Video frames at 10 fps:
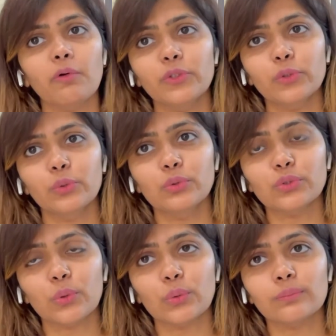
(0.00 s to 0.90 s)
to do
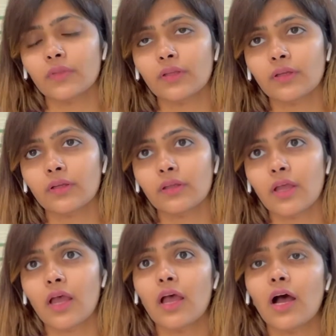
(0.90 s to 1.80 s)
so.
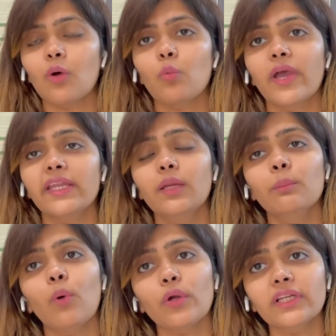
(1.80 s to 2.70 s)
A very
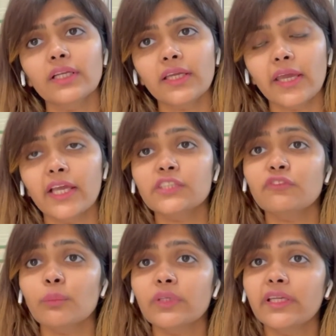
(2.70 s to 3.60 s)
important case
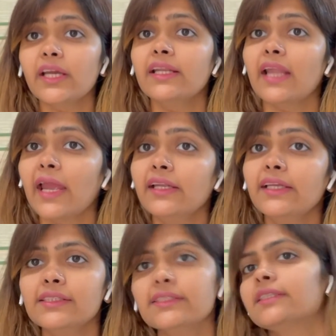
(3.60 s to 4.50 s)
from the year
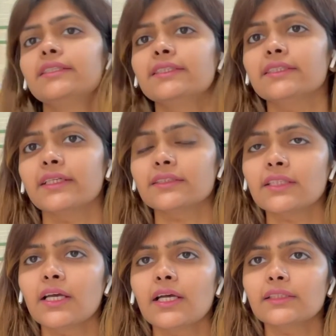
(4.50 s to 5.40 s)
1966,
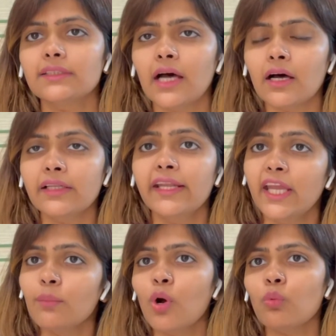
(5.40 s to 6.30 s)
the
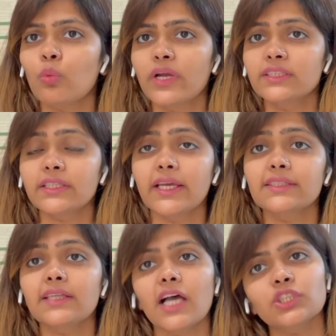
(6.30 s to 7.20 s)
name of which
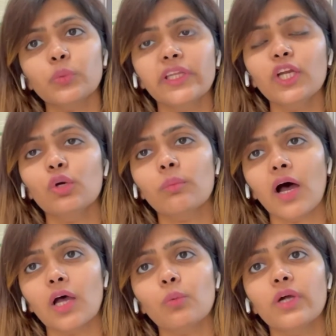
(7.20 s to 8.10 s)
is Ashwini
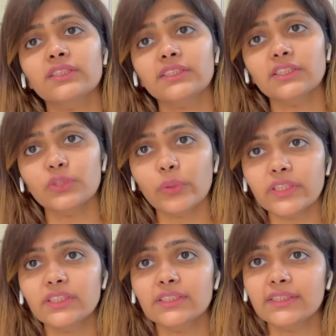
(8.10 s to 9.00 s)
Kumar versus
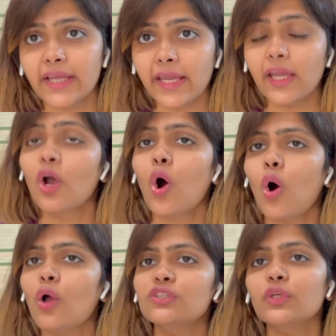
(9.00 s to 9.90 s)
Durijan Dey,
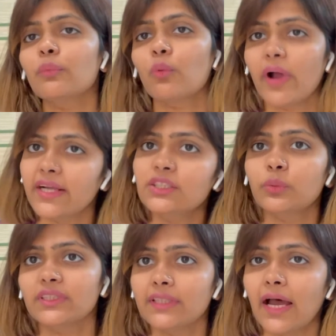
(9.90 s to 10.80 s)
also provides
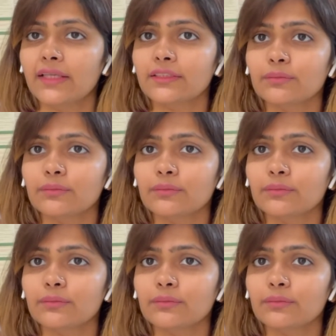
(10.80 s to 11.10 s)
with that.